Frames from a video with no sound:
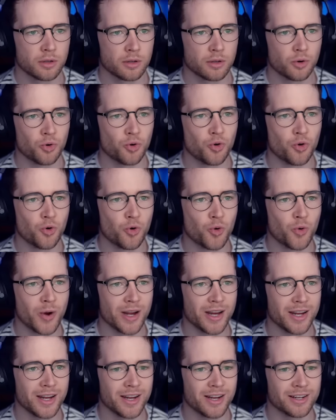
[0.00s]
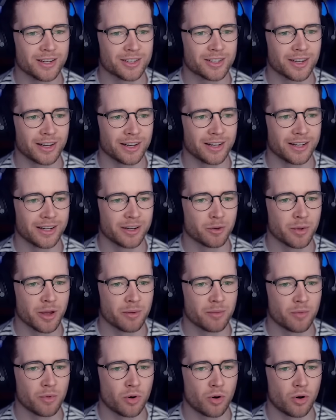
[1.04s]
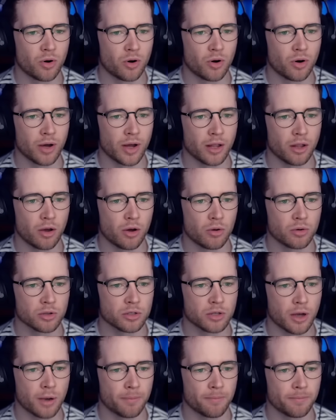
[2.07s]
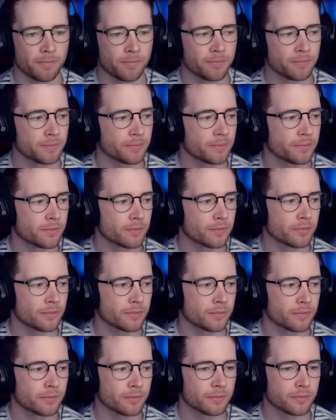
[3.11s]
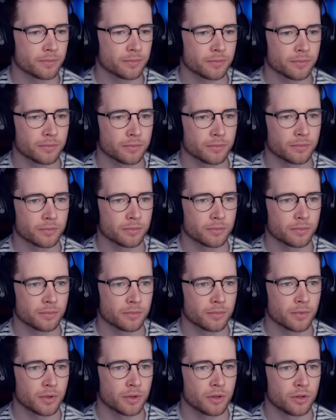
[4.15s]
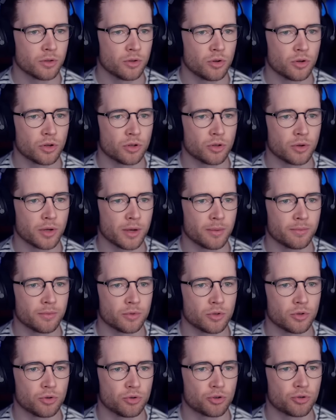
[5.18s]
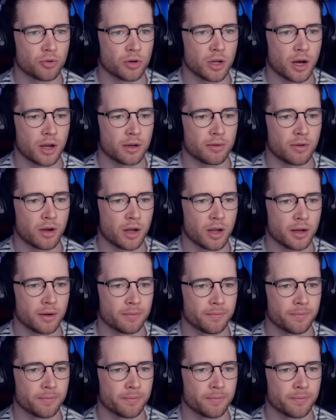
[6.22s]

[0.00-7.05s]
Oh, we need just a little bit more. Hello, what's up? No, you can do it. You truly are divine.